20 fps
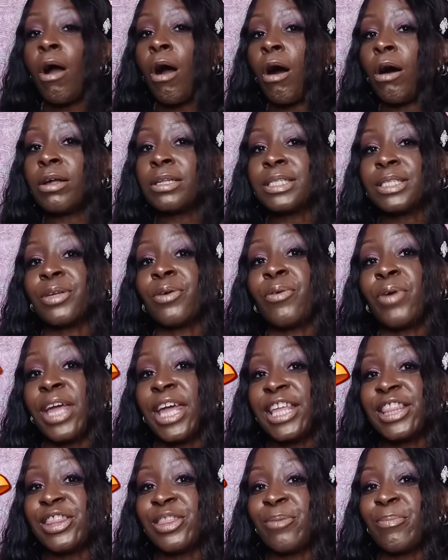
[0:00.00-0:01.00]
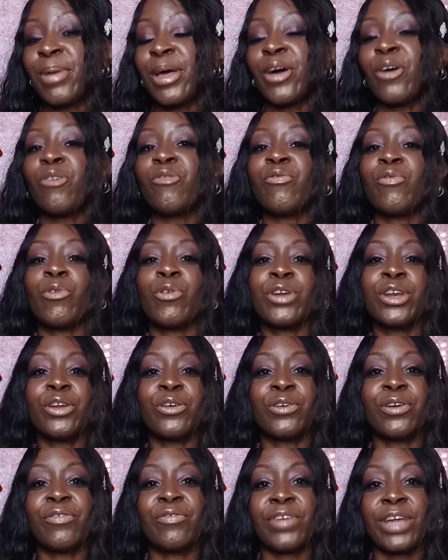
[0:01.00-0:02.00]
Also hit the bell for
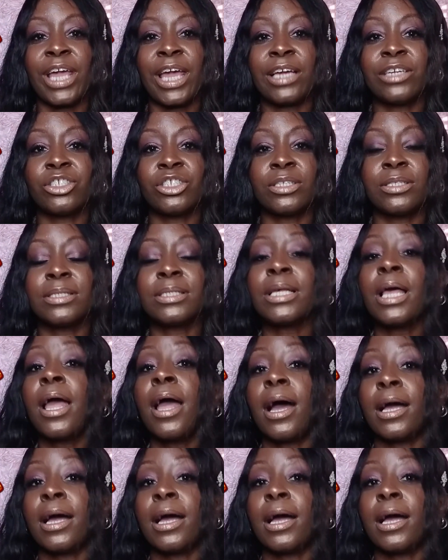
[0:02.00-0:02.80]
notifications.